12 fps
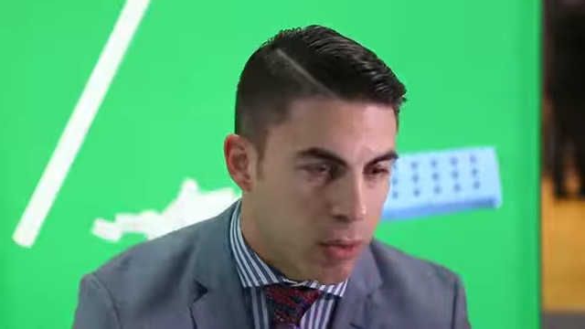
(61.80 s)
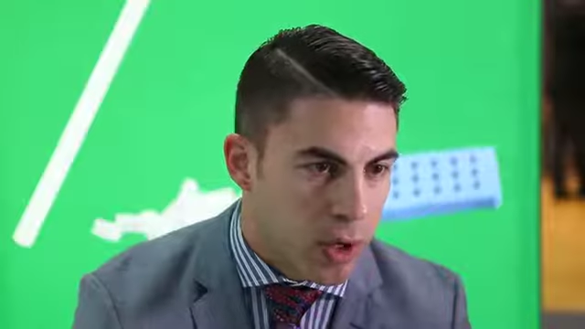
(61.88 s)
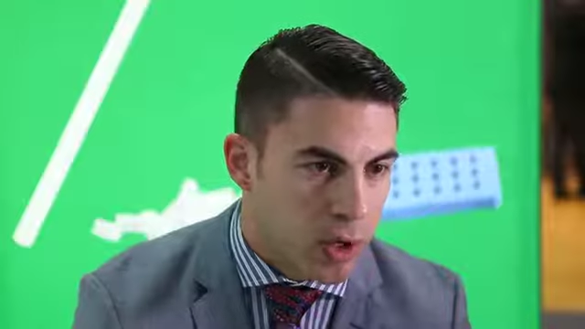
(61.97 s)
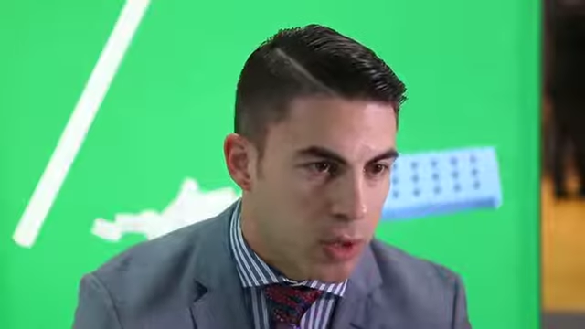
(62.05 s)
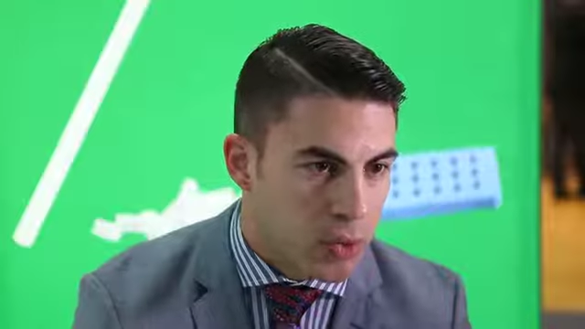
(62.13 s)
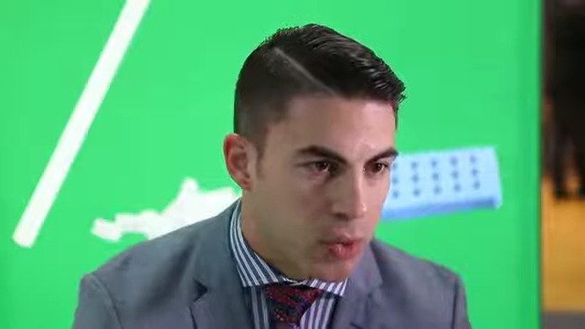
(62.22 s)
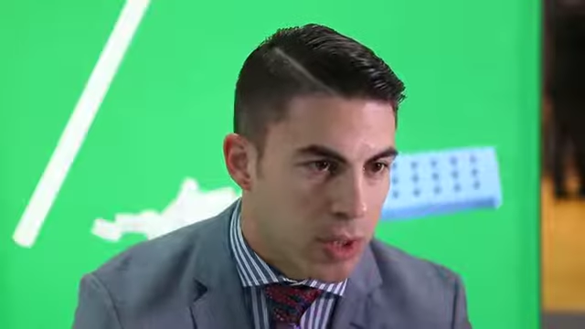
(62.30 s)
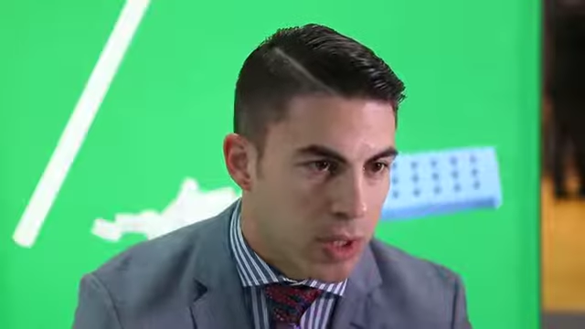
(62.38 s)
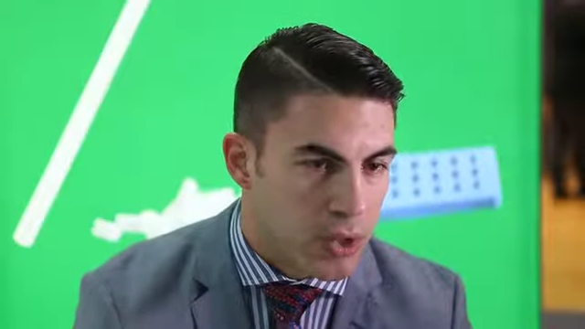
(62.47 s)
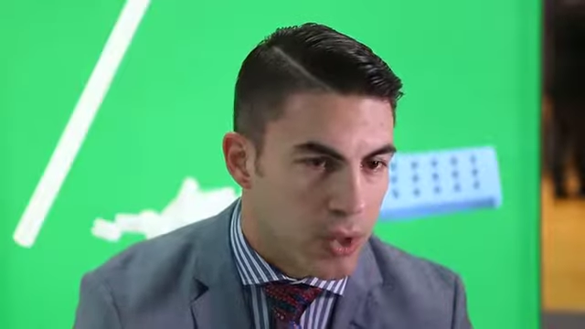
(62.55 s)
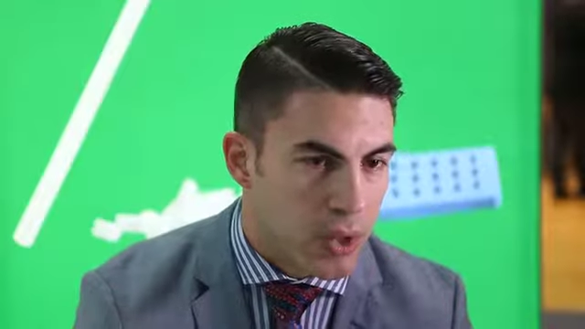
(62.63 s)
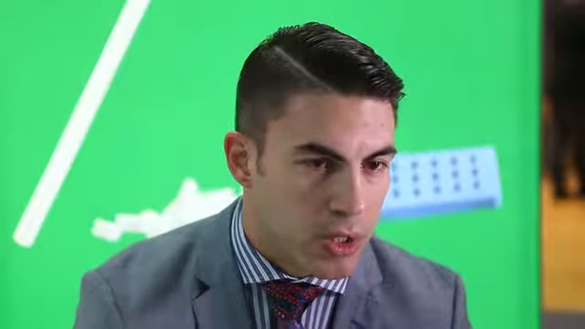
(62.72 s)
markers with
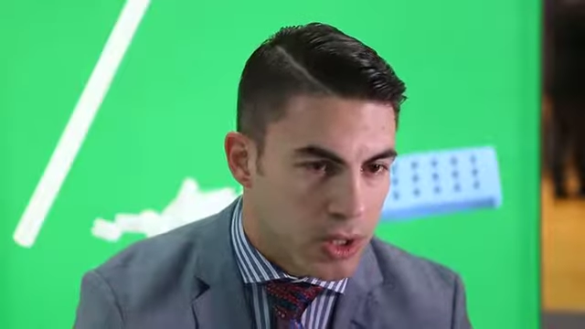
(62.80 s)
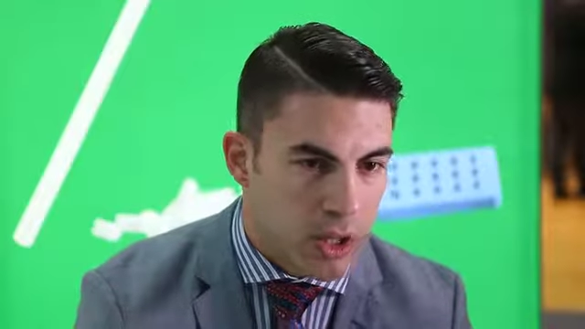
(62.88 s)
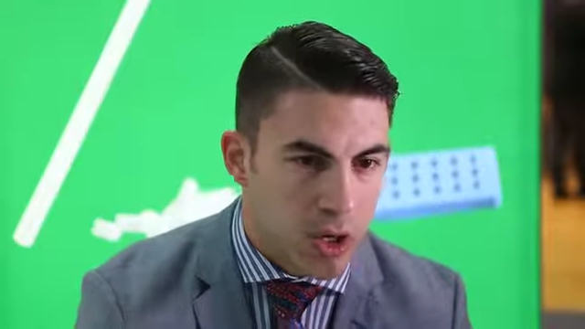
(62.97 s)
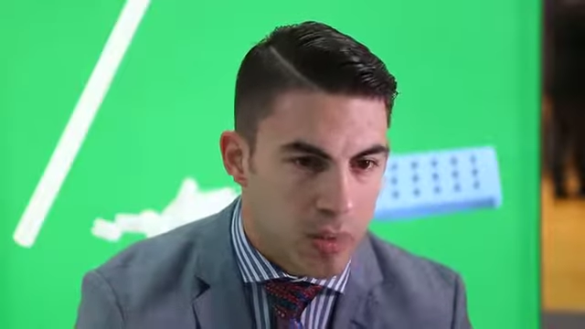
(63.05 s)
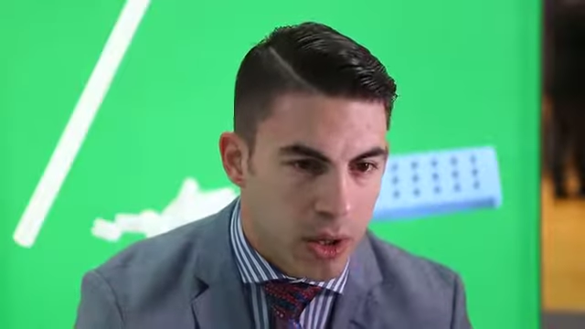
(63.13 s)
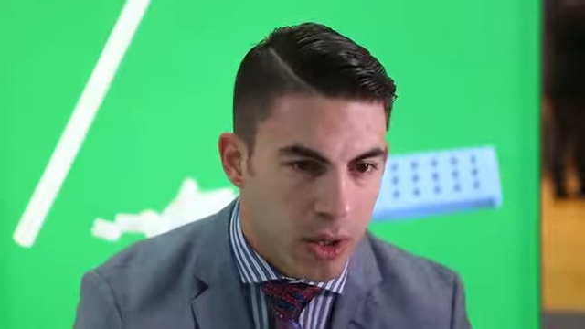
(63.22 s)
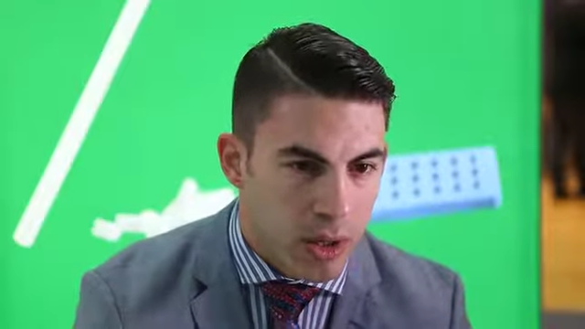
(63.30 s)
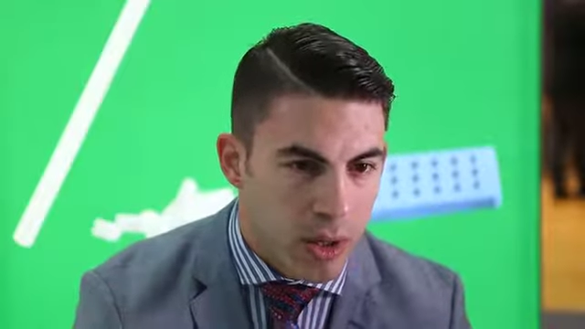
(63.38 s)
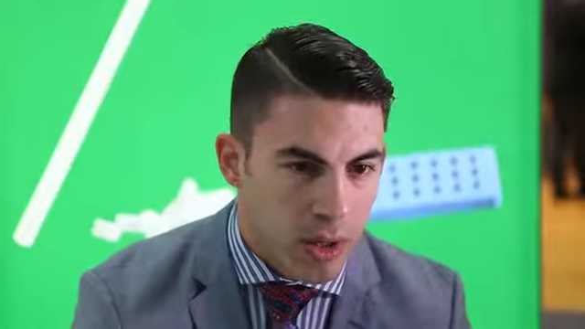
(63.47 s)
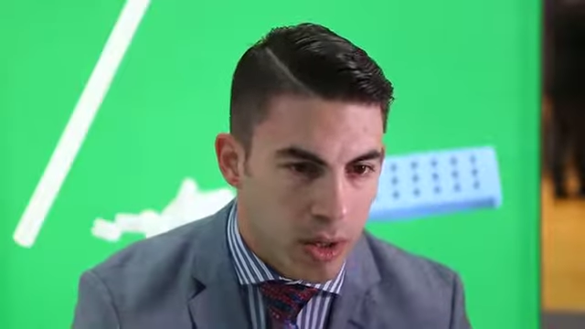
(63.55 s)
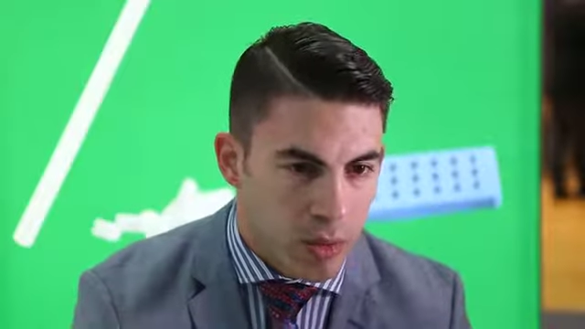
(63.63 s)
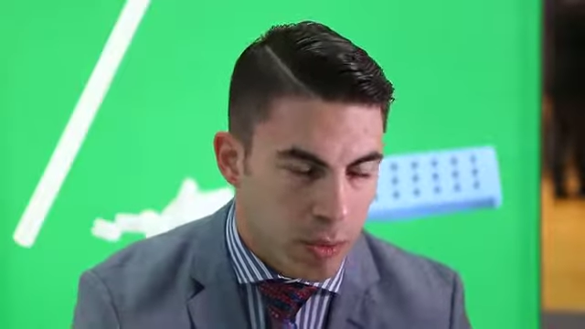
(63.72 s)
ESR and
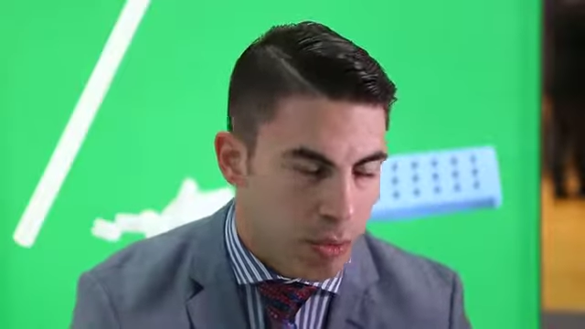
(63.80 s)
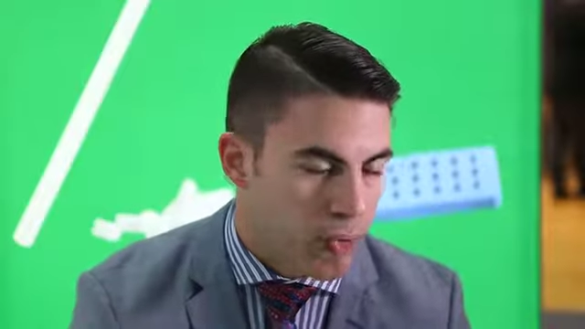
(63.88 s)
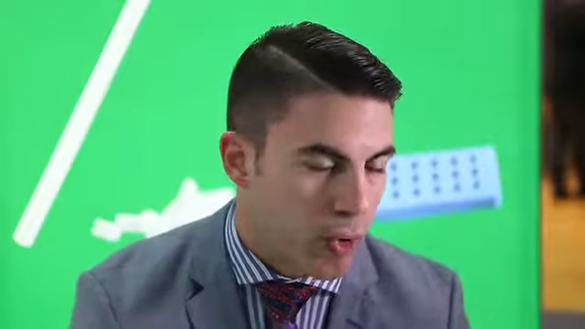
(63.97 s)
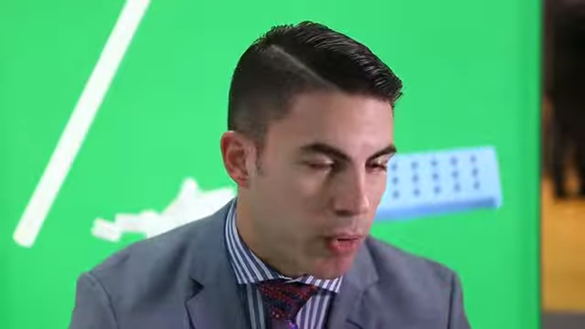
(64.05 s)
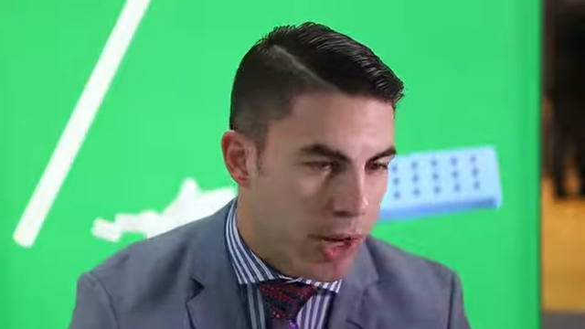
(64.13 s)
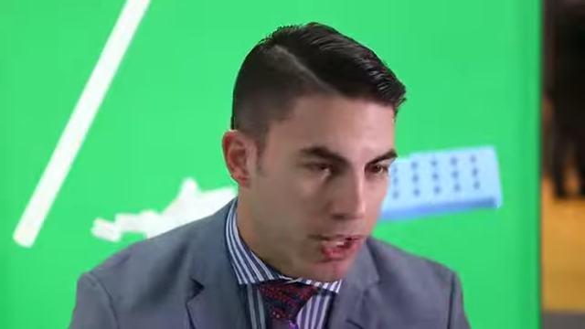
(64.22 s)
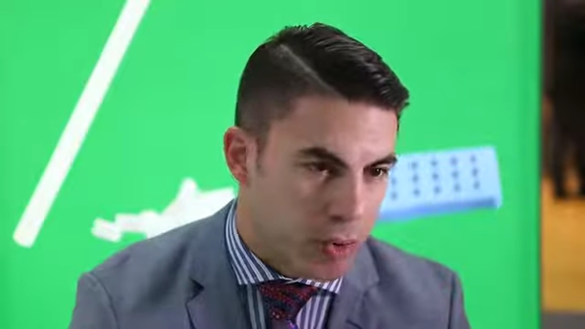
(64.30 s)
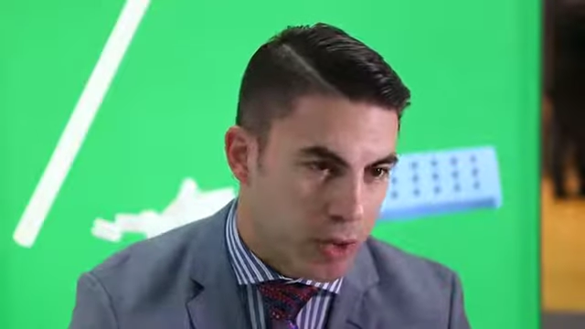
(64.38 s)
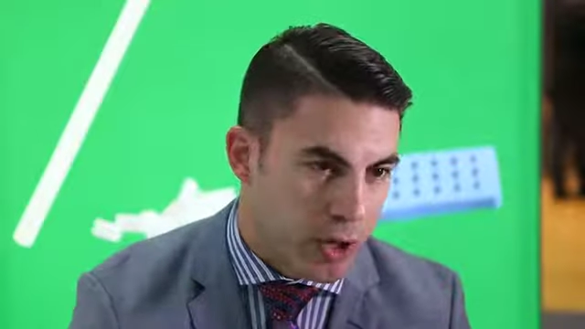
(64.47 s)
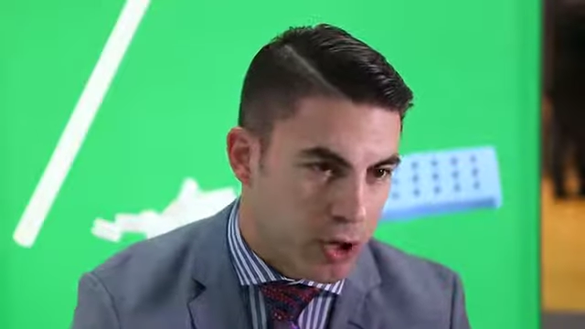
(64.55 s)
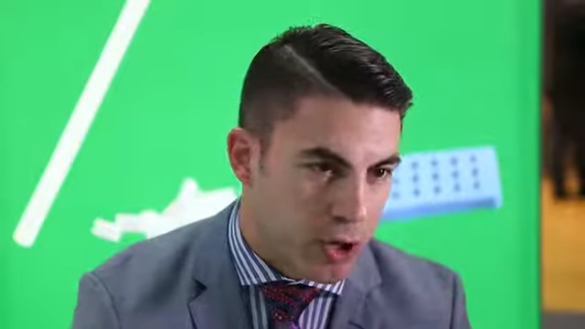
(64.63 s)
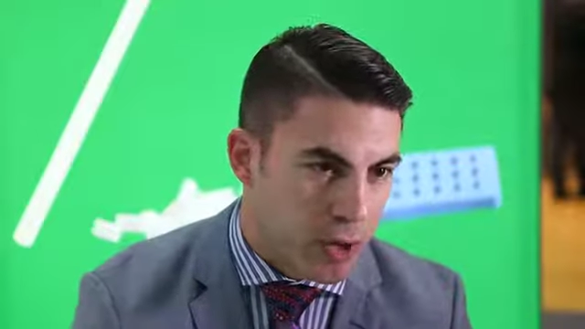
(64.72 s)
CRP. We performed
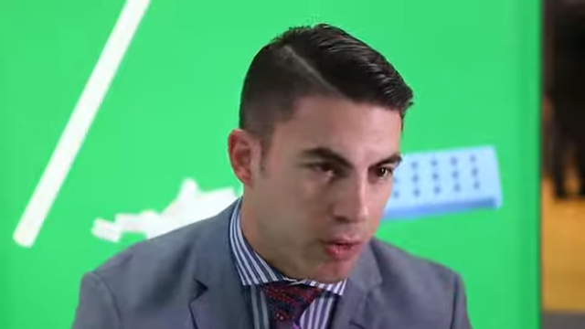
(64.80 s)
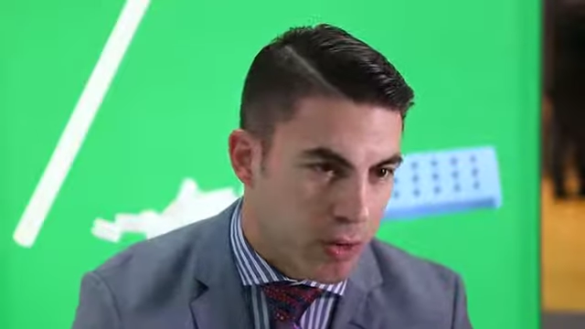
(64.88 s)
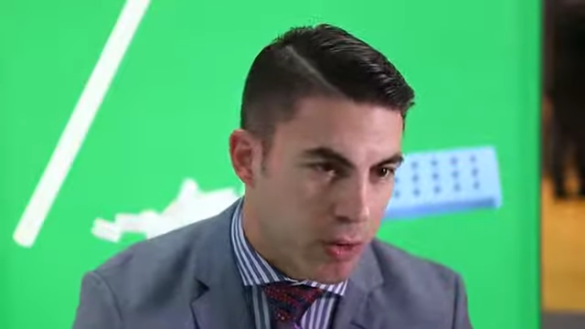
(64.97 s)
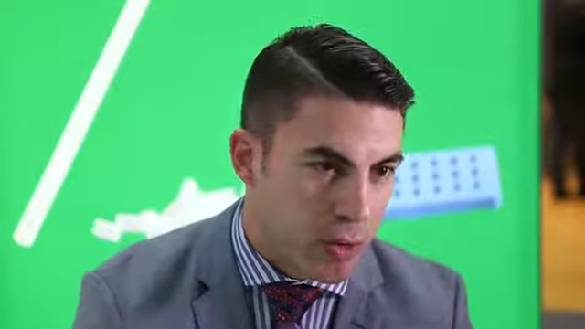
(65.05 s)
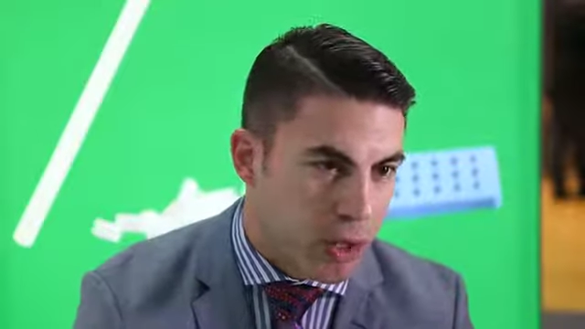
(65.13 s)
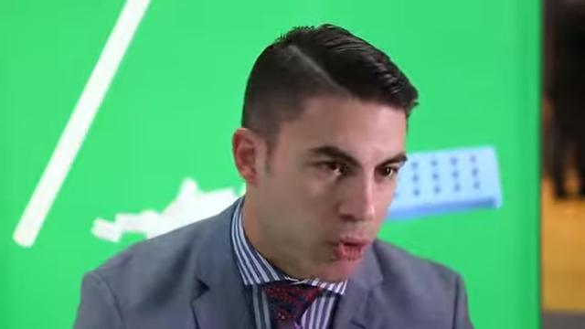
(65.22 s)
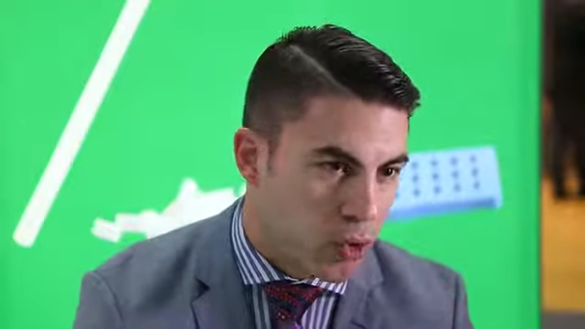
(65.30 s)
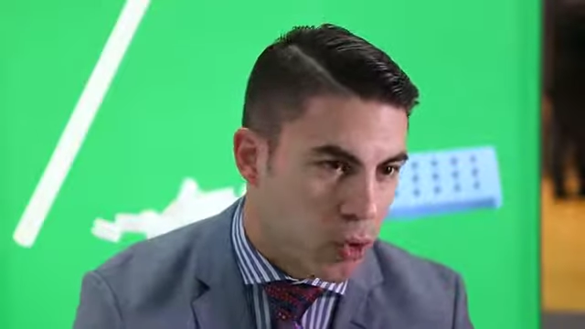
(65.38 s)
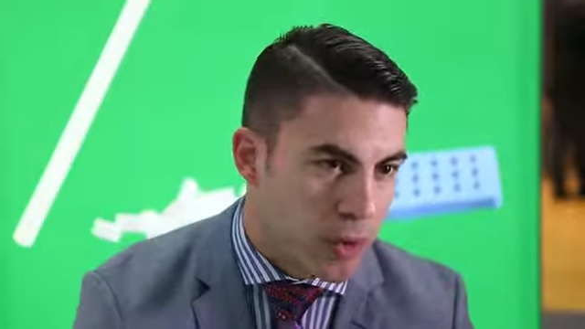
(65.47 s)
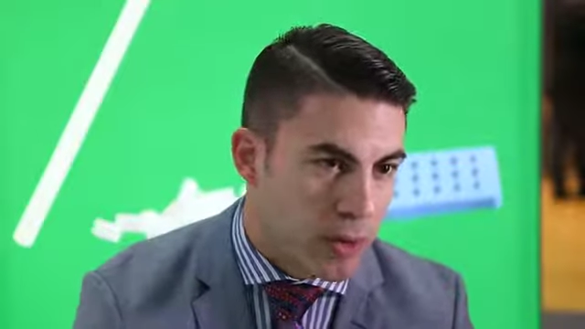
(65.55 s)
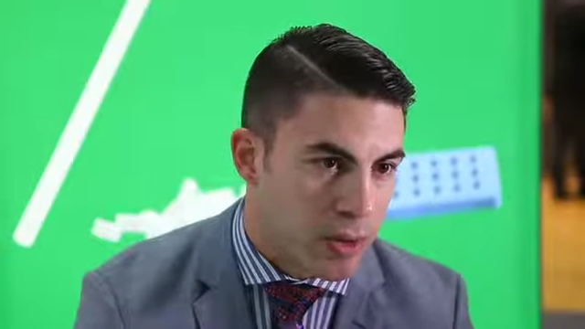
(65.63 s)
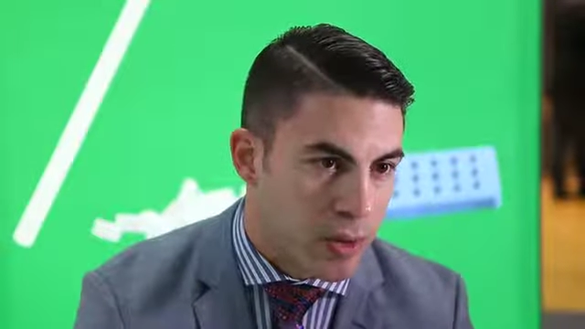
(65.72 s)
aspiration of the knee
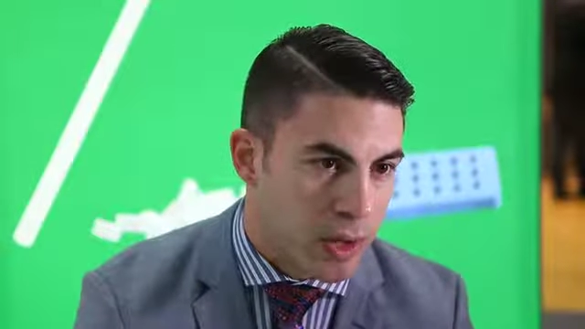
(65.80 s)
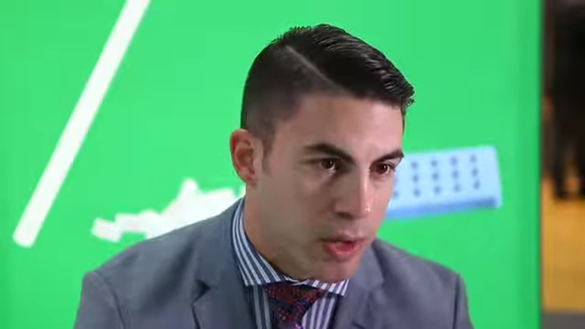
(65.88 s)
joint.